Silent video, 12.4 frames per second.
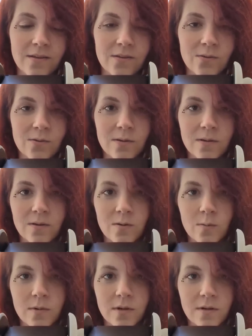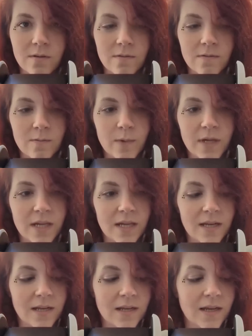do a little bit of
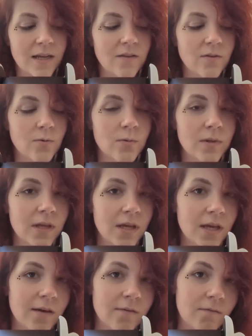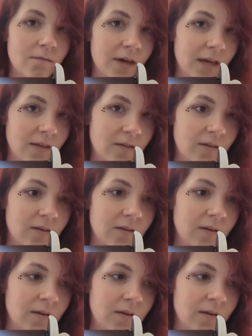panning. I don't like how fast